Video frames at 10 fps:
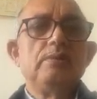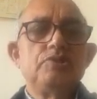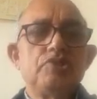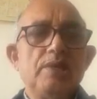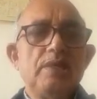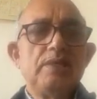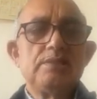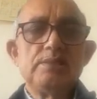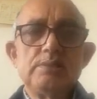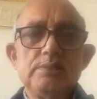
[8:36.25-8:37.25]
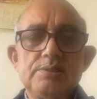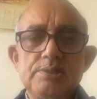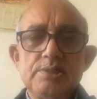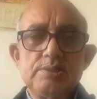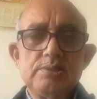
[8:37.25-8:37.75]
challenges the
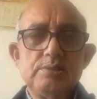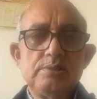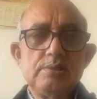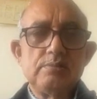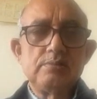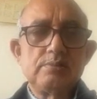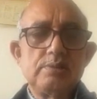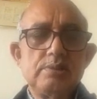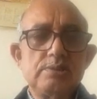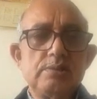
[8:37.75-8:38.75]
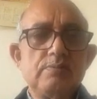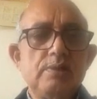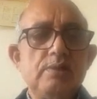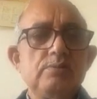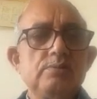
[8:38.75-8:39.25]
traditional
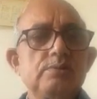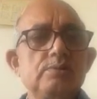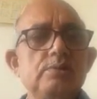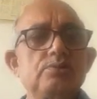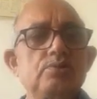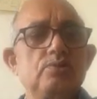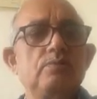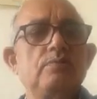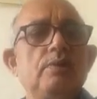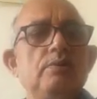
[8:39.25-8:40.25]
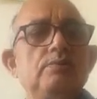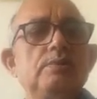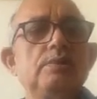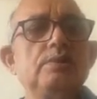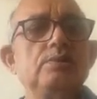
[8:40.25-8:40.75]
values, the social values,
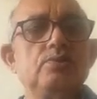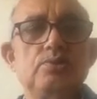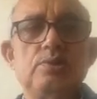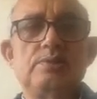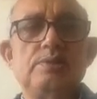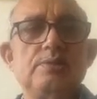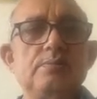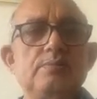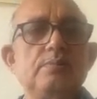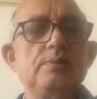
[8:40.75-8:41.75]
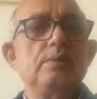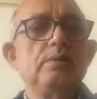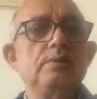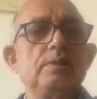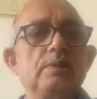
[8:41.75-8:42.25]
and the social setup,
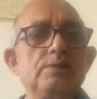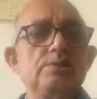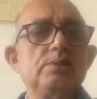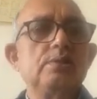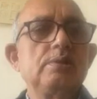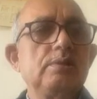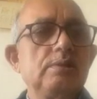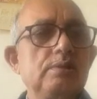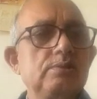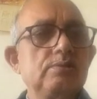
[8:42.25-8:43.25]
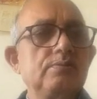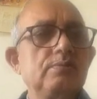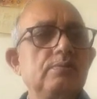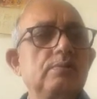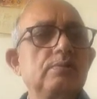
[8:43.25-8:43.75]
the culture, and so
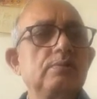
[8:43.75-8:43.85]
forth.